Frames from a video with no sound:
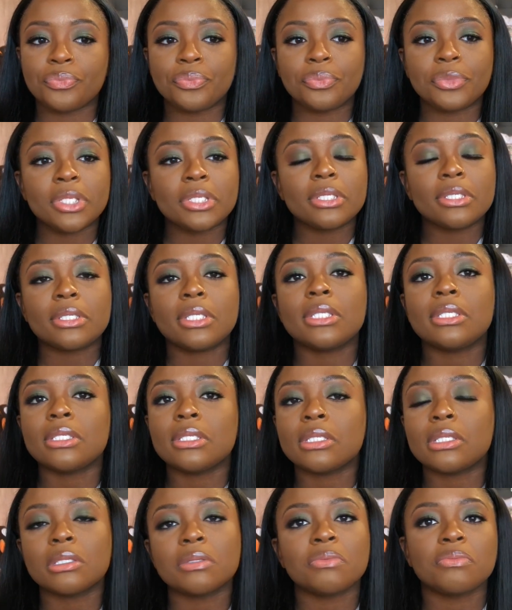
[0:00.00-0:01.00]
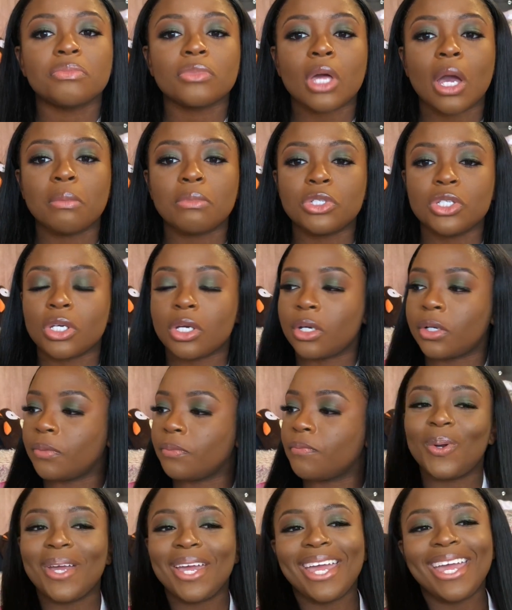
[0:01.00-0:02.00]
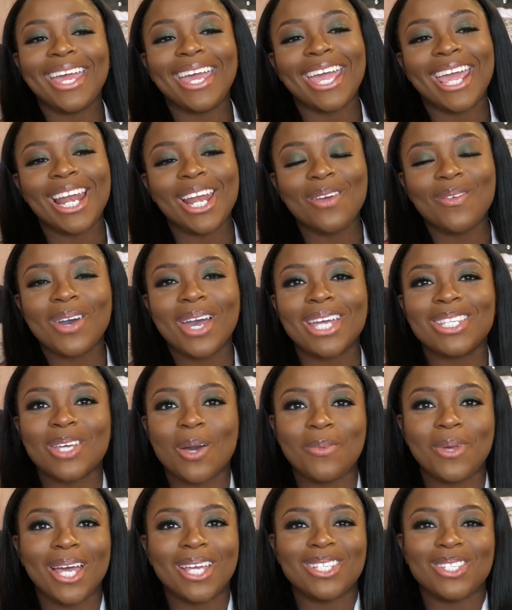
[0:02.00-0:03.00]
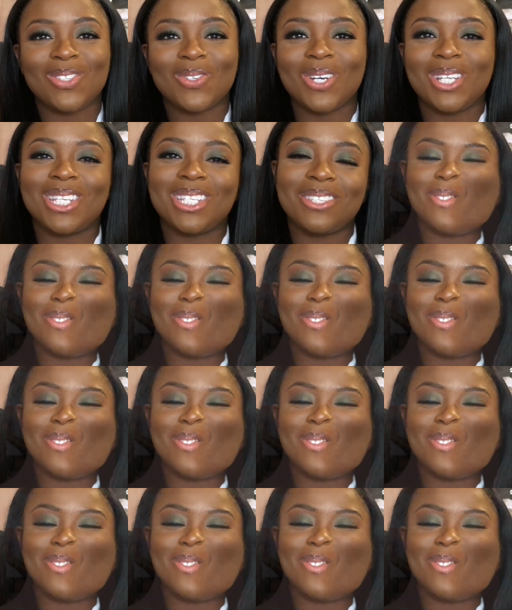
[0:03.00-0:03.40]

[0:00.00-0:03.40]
this is I'm shook. Anyways, I hope you guys enjoyed this